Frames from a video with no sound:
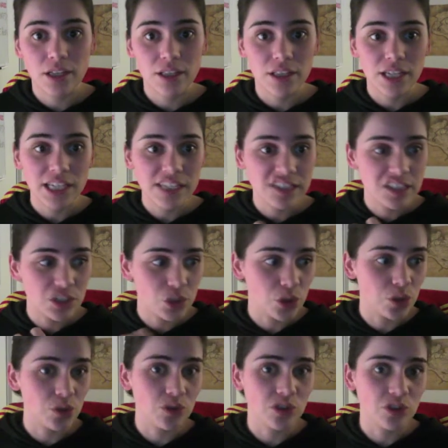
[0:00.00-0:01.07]
like his
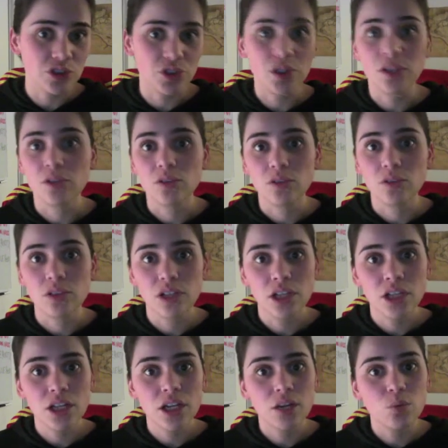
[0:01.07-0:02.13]
internal struggle,
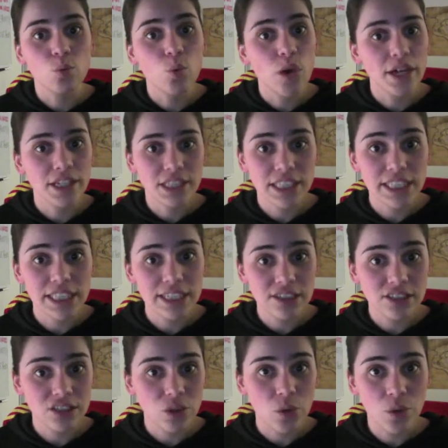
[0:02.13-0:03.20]
what he's
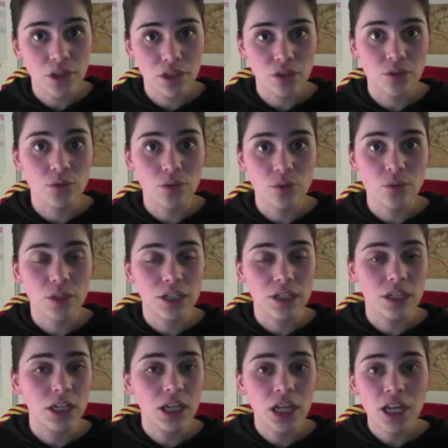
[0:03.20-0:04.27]
going through, and
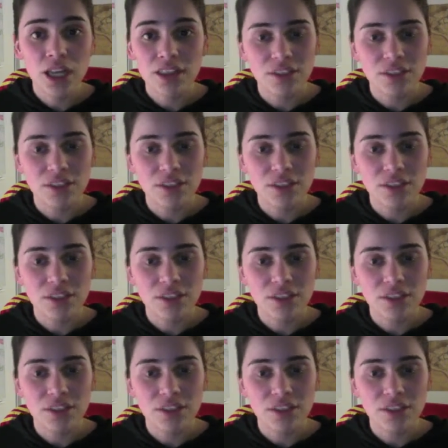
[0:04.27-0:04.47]
the